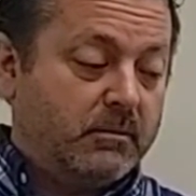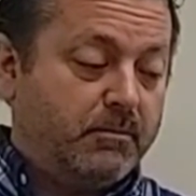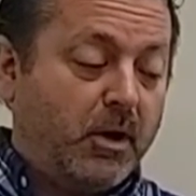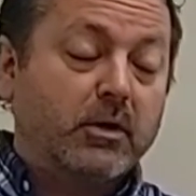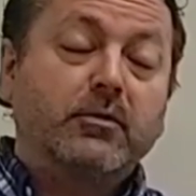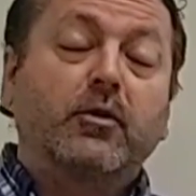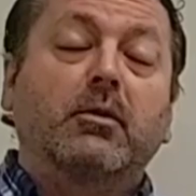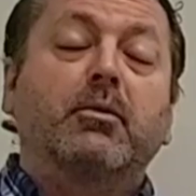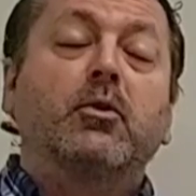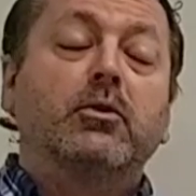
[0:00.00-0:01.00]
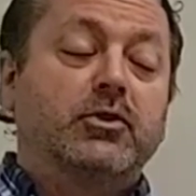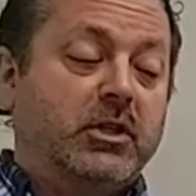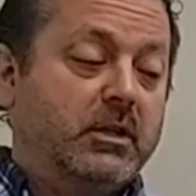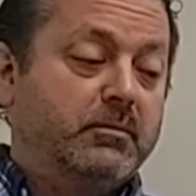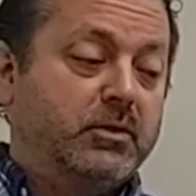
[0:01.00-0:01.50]
parts for computer
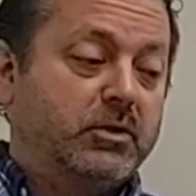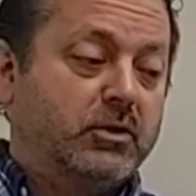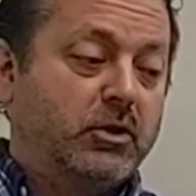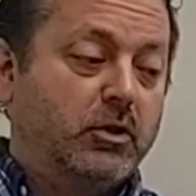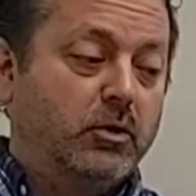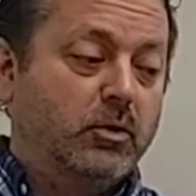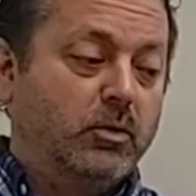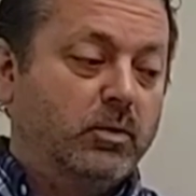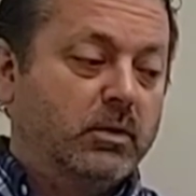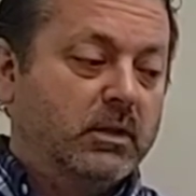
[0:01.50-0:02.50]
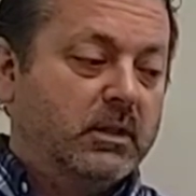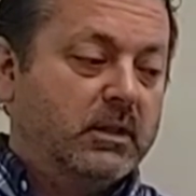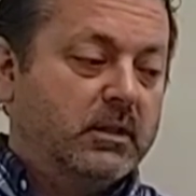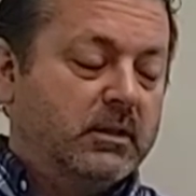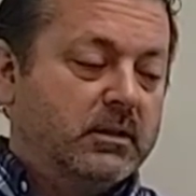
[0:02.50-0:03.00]
chips, to
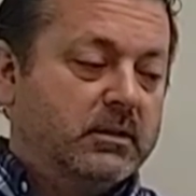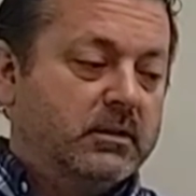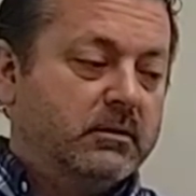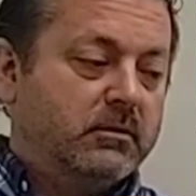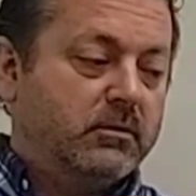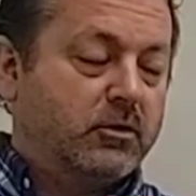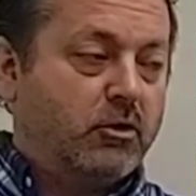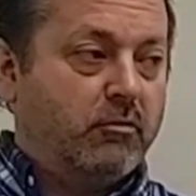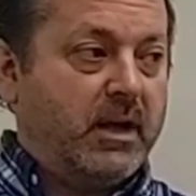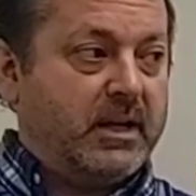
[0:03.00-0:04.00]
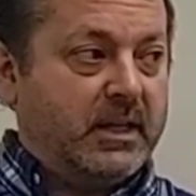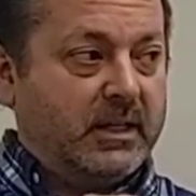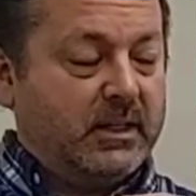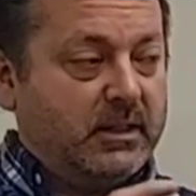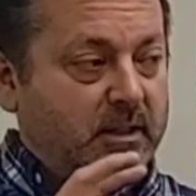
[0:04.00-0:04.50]

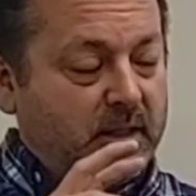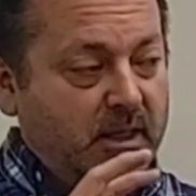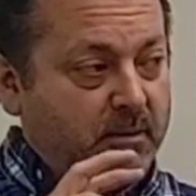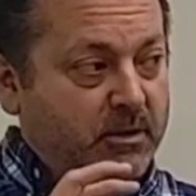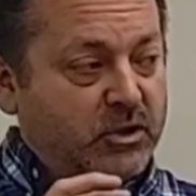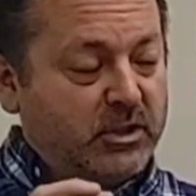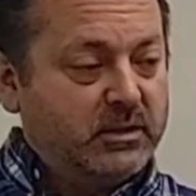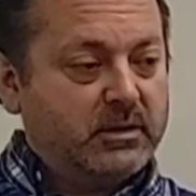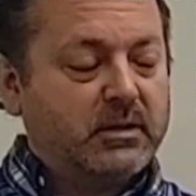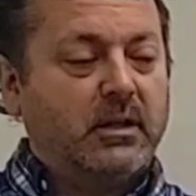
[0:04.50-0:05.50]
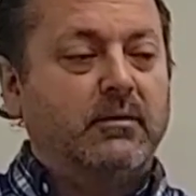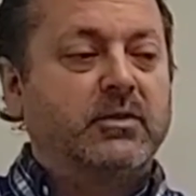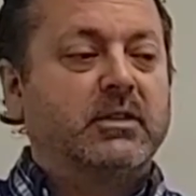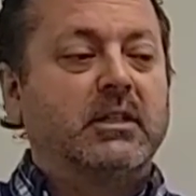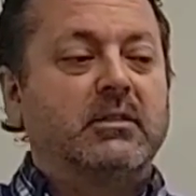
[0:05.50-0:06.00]
creating images of
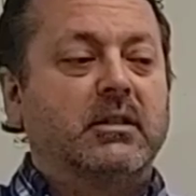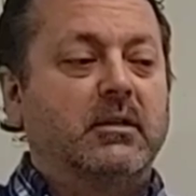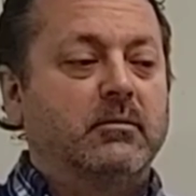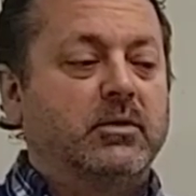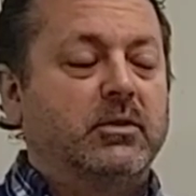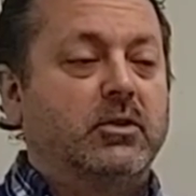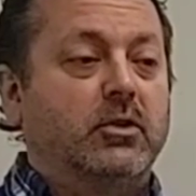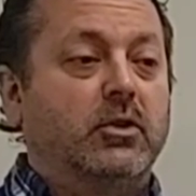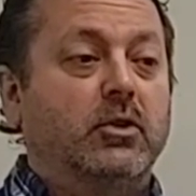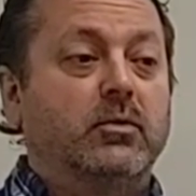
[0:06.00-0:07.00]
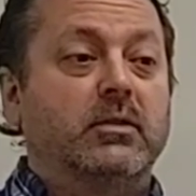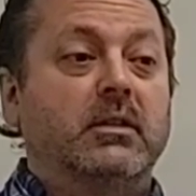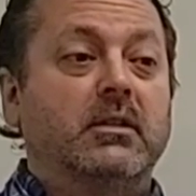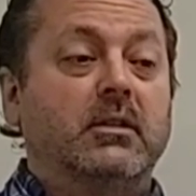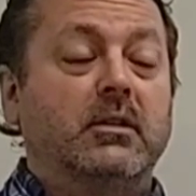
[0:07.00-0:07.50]
systems, to
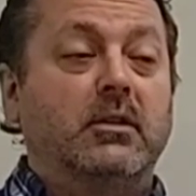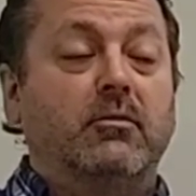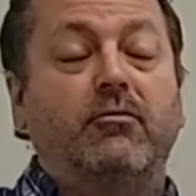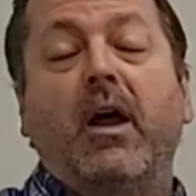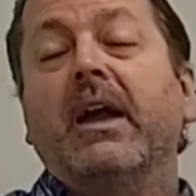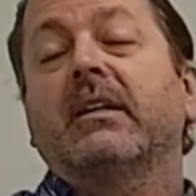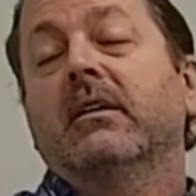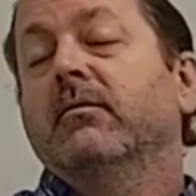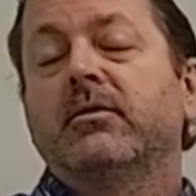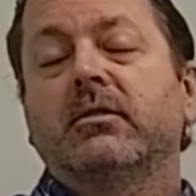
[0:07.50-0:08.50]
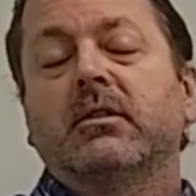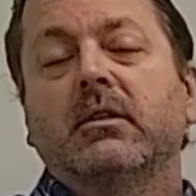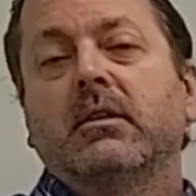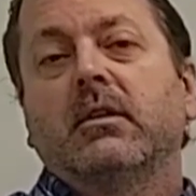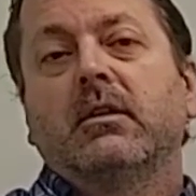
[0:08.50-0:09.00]
using diffractives
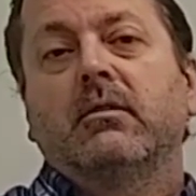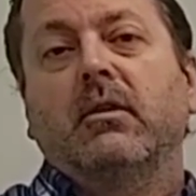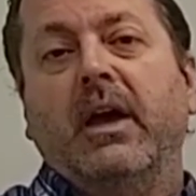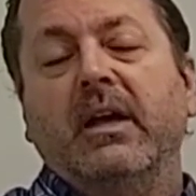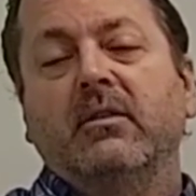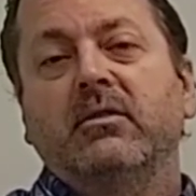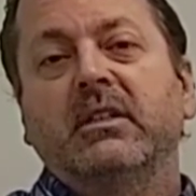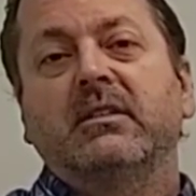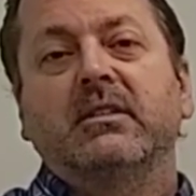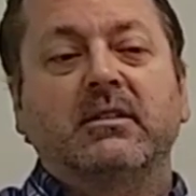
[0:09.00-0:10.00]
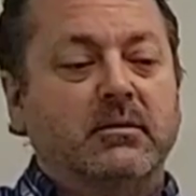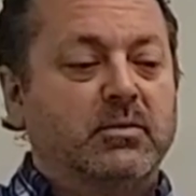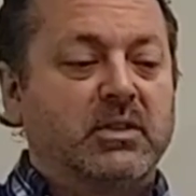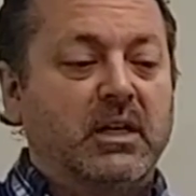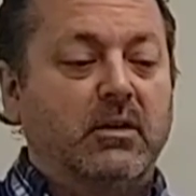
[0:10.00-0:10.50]
as lenses
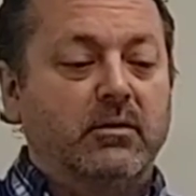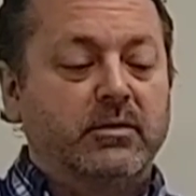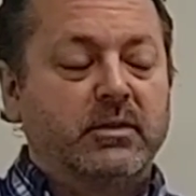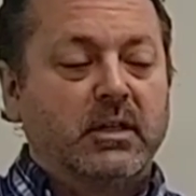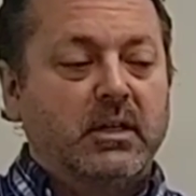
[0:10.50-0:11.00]
themselves.